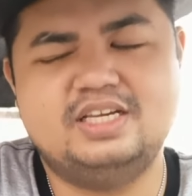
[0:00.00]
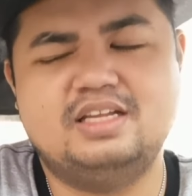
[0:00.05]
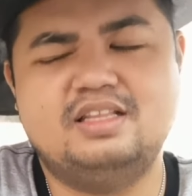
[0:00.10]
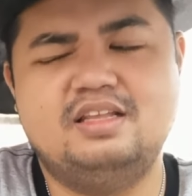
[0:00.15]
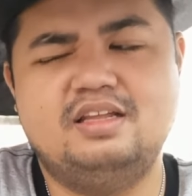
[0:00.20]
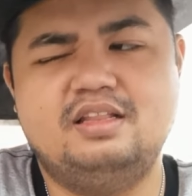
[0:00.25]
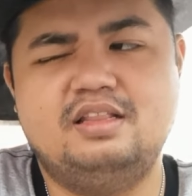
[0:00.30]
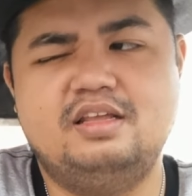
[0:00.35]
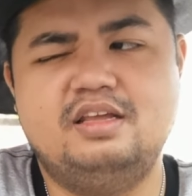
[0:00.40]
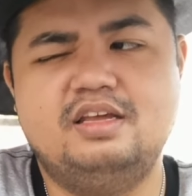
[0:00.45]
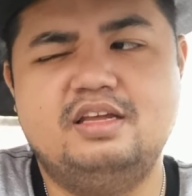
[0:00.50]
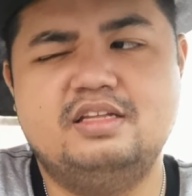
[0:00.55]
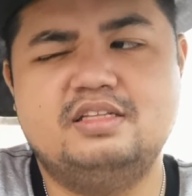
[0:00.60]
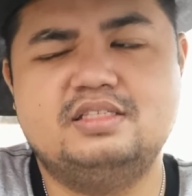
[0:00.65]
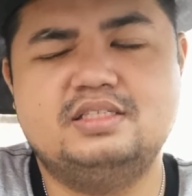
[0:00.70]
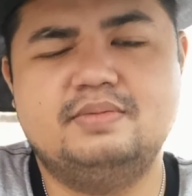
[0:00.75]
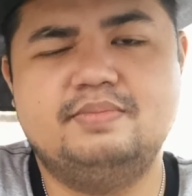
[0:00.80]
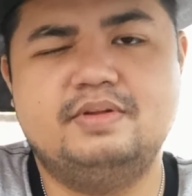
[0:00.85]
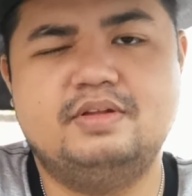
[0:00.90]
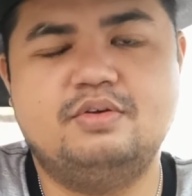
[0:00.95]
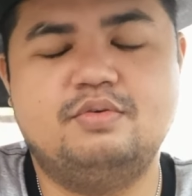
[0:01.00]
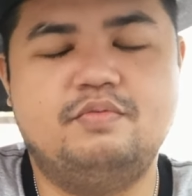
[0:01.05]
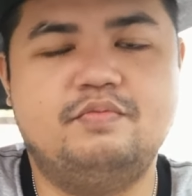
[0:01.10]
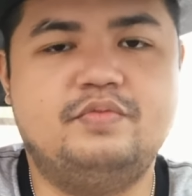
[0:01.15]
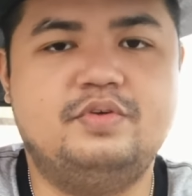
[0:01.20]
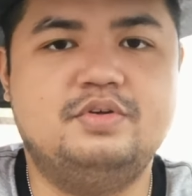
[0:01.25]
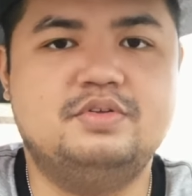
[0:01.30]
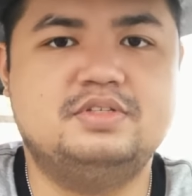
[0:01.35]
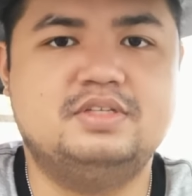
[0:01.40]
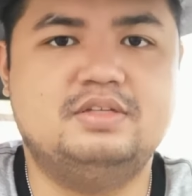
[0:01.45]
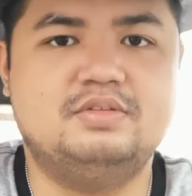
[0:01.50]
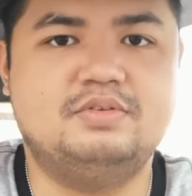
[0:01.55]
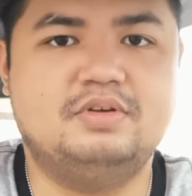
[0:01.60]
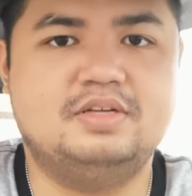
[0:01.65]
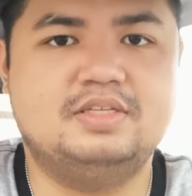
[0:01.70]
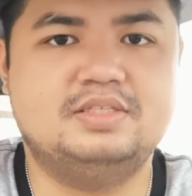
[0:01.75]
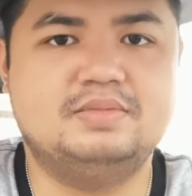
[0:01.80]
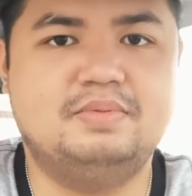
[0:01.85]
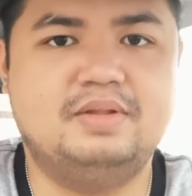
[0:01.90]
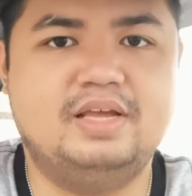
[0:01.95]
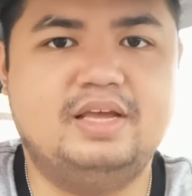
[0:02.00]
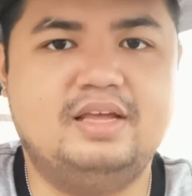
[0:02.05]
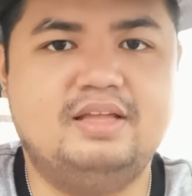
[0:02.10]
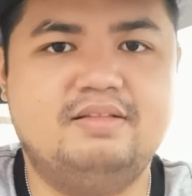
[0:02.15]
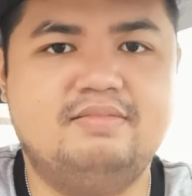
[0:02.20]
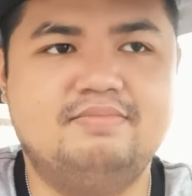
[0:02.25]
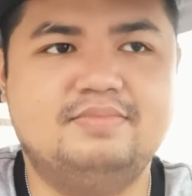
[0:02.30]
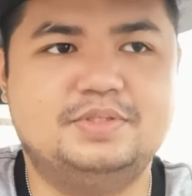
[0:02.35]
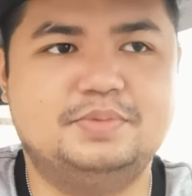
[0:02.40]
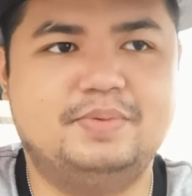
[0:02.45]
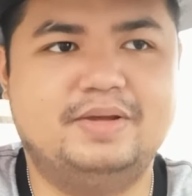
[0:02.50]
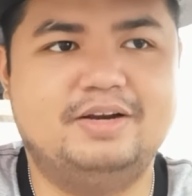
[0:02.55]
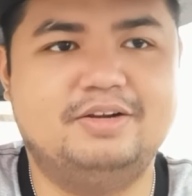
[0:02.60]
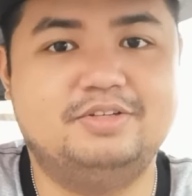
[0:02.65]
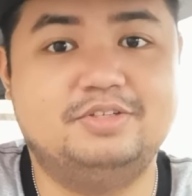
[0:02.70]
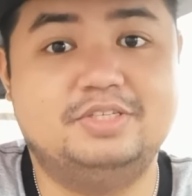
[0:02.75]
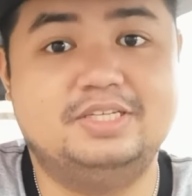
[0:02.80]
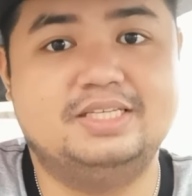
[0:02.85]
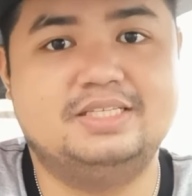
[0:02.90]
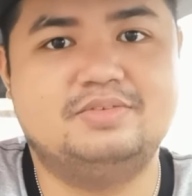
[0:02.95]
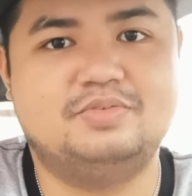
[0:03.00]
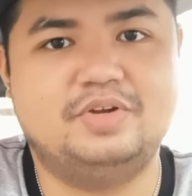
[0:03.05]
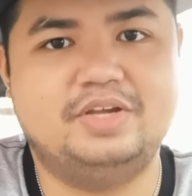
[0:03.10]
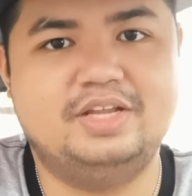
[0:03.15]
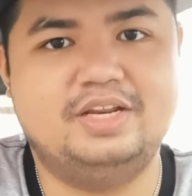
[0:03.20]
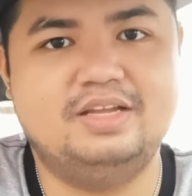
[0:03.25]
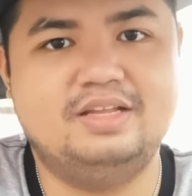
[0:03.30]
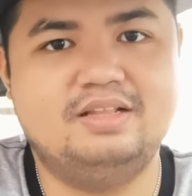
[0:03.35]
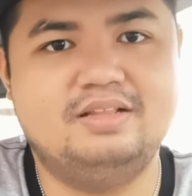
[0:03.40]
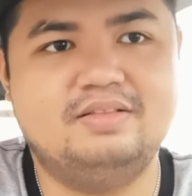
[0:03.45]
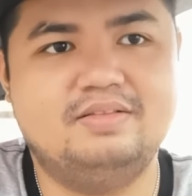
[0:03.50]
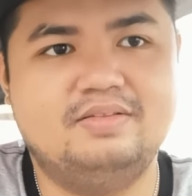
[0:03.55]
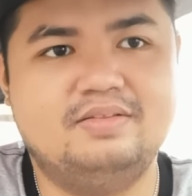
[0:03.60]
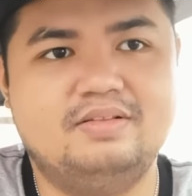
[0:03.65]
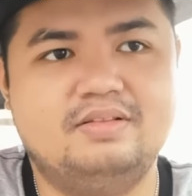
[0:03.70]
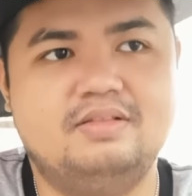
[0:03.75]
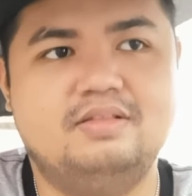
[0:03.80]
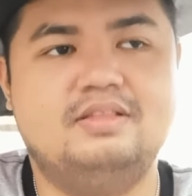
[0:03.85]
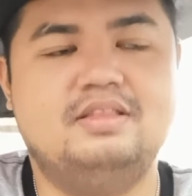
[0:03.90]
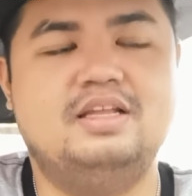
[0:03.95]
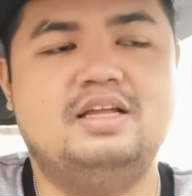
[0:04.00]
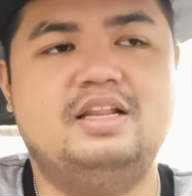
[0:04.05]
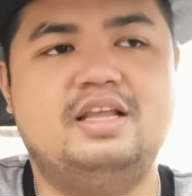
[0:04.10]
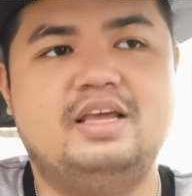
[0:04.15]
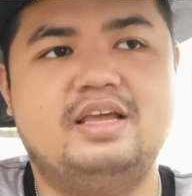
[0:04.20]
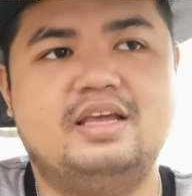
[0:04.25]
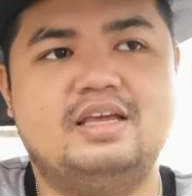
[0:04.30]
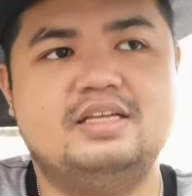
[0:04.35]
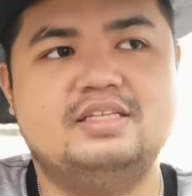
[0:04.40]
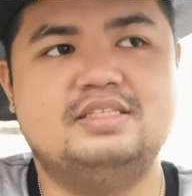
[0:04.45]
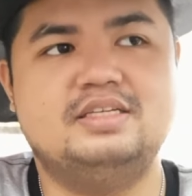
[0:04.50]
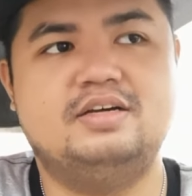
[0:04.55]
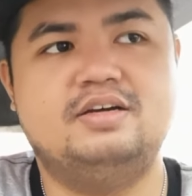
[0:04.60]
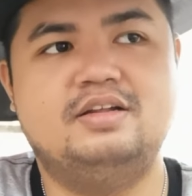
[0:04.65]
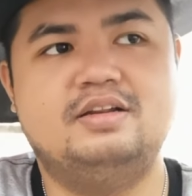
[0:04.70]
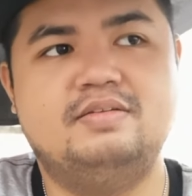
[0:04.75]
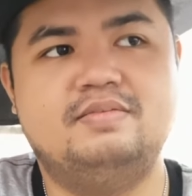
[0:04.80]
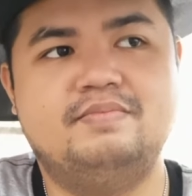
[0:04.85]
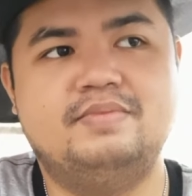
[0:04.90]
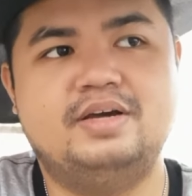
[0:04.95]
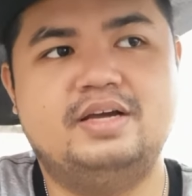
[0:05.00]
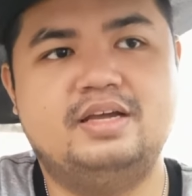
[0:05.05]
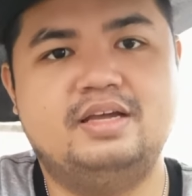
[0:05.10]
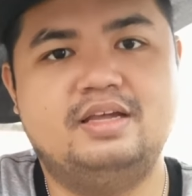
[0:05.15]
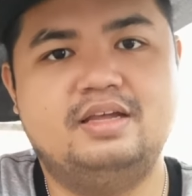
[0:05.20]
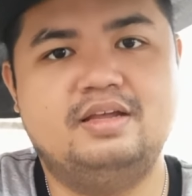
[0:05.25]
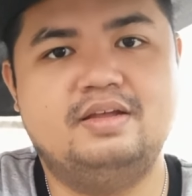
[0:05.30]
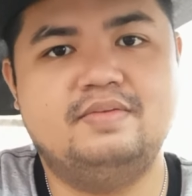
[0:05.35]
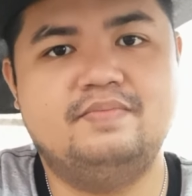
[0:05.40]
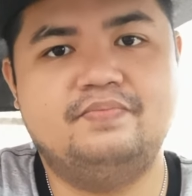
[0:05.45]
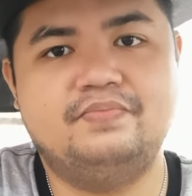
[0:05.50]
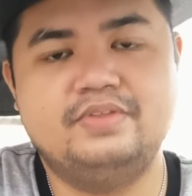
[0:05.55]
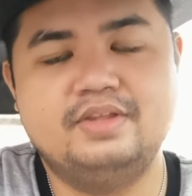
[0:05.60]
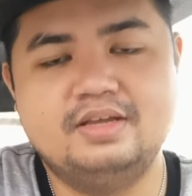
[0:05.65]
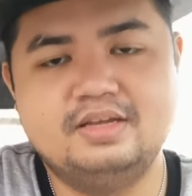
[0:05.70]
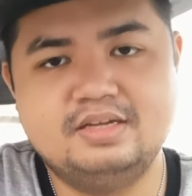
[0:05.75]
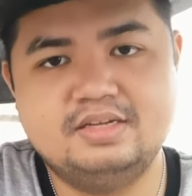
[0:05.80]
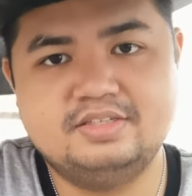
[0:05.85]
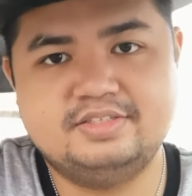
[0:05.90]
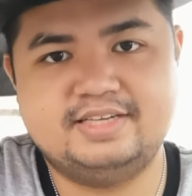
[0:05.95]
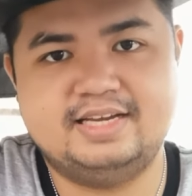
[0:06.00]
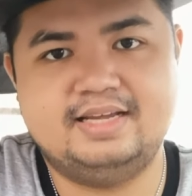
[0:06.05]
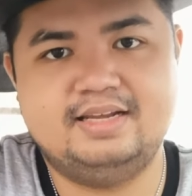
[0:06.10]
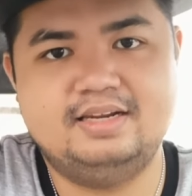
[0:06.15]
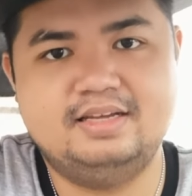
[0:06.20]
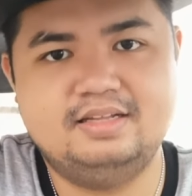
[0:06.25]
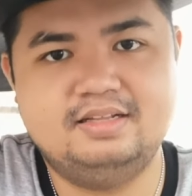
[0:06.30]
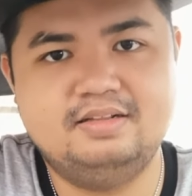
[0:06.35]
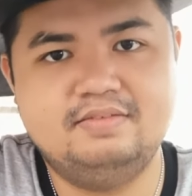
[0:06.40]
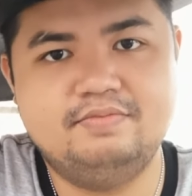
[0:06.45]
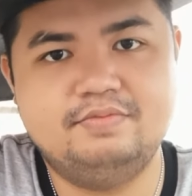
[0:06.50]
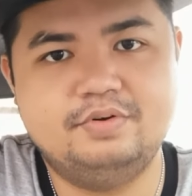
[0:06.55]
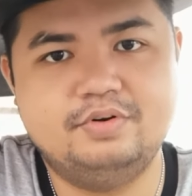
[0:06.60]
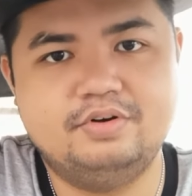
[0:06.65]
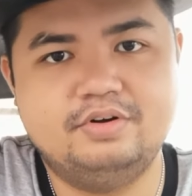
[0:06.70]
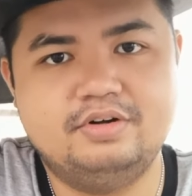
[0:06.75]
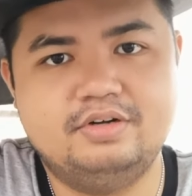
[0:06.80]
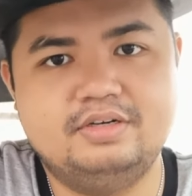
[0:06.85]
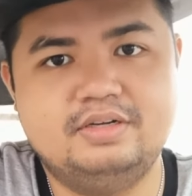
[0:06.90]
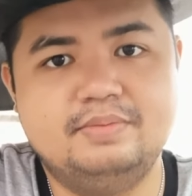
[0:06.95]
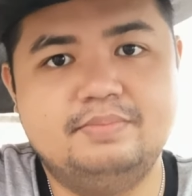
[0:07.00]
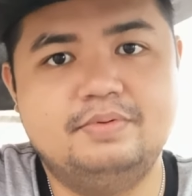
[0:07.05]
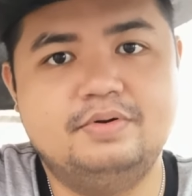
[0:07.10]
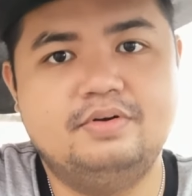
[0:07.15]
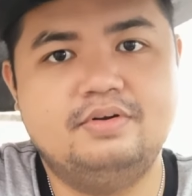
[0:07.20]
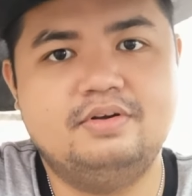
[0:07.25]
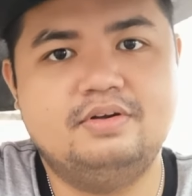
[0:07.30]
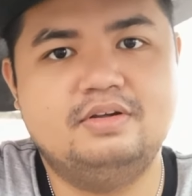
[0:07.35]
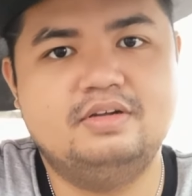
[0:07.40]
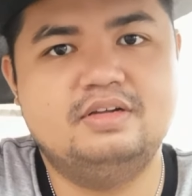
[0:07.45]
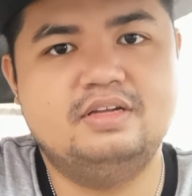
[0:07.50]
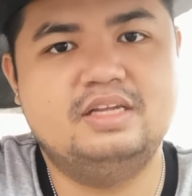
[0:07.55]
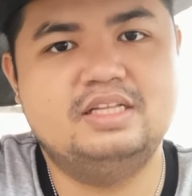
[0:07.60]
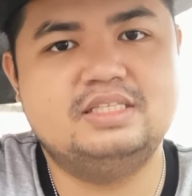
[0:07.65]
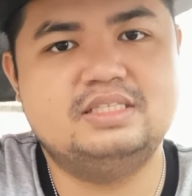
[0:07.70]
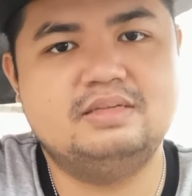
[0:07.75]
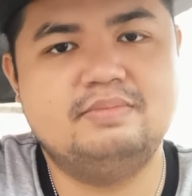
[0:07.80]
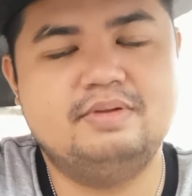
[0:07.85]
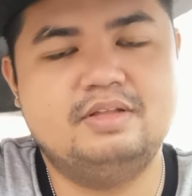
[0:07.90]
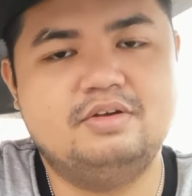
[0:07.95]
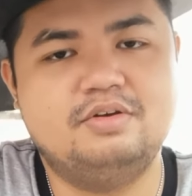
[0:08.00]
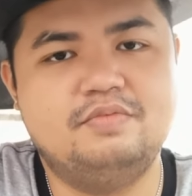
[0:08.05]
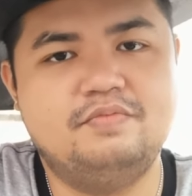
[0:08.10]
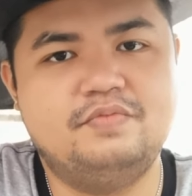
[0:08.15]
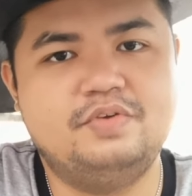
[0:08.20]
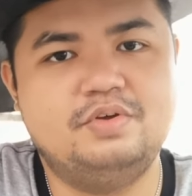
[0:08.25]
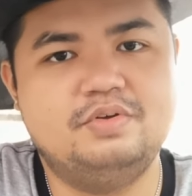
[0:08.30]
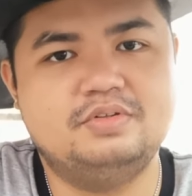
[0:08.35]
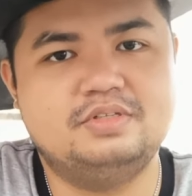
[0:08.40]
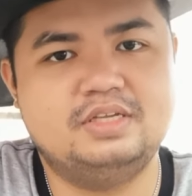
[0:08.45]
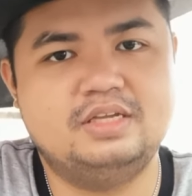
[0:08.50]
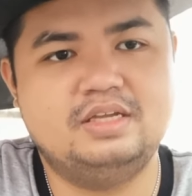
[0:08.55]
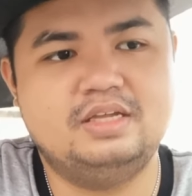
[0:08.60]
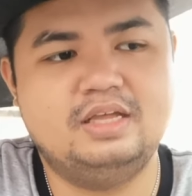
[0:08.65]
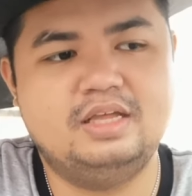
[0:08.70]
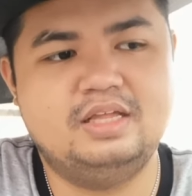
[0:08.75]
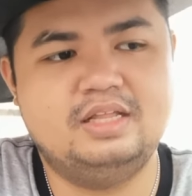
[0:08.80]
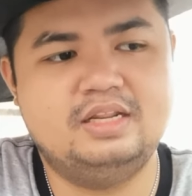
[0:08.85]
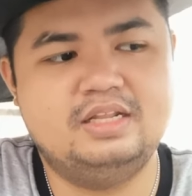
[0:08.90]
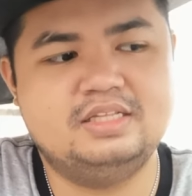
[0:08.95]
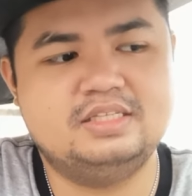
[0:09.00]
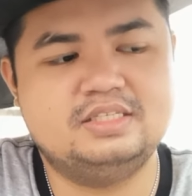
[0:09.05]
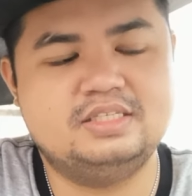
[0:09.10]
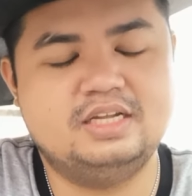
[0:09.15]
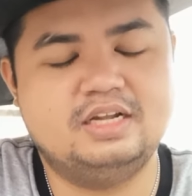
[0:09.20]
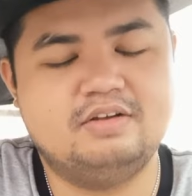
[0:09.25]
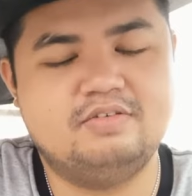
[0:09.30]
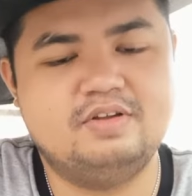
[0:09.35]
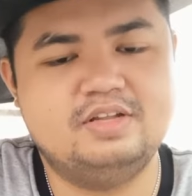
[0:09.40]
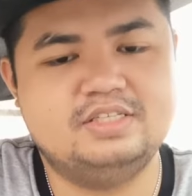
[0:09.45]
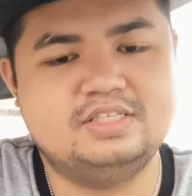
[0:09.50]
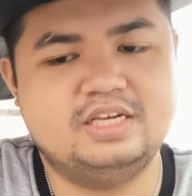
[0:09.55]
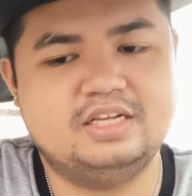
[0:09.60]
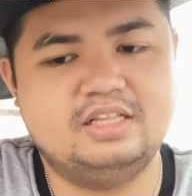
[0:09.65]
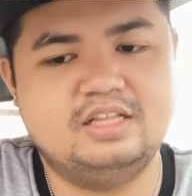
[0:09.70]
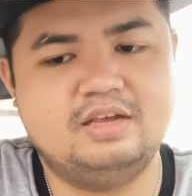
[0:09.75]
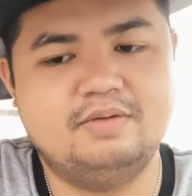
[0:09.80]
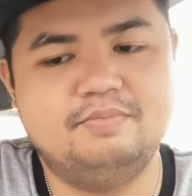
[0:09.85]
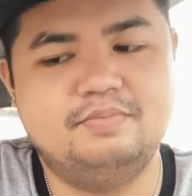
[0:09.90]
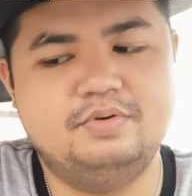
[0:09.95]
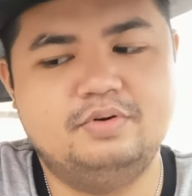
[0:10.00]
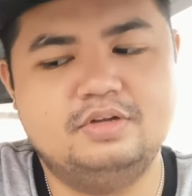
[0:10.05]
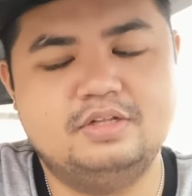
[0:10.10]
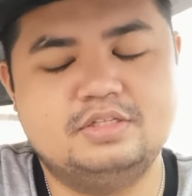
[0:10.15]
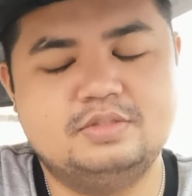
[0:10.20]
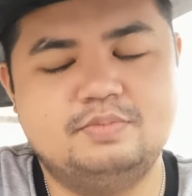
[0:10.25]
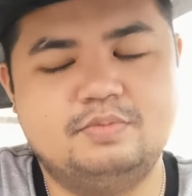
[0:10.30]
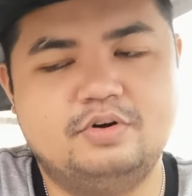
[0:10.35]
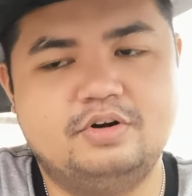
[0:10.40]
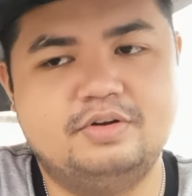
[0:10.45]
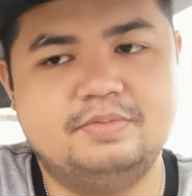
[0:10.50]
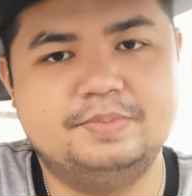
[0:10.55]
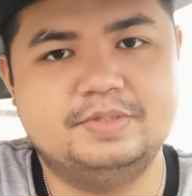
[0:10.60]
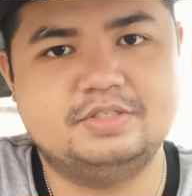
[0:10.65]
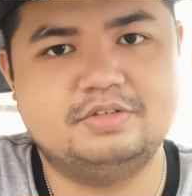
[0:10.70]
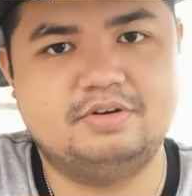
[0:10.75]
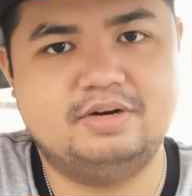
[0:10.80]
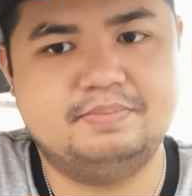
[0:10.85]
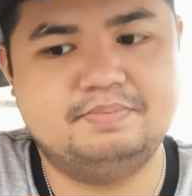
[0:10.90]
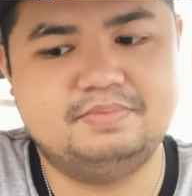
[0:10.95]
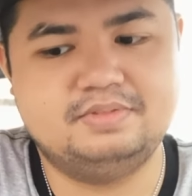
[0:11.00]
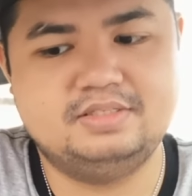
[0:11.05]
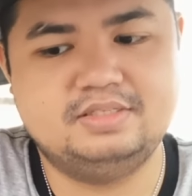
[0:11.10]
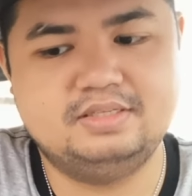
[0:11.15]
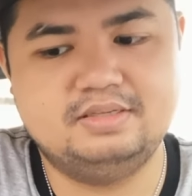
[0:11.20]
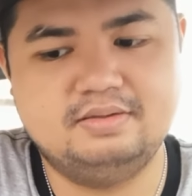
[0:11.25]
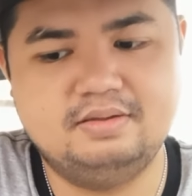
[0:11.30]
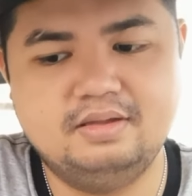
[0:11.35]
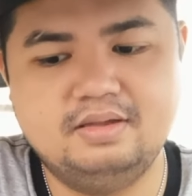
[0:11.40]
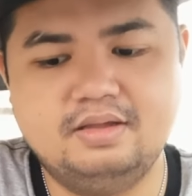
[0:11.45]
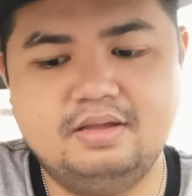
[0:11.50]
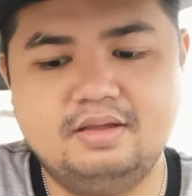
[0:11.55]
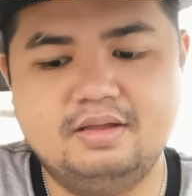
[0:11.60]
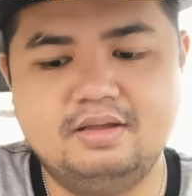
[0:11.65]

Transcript: technically it's a bit confusing to explain. It's better to just read it. The link is on my channel for the book. It's a bit confusing and it's not really a technical book, it's more of a script.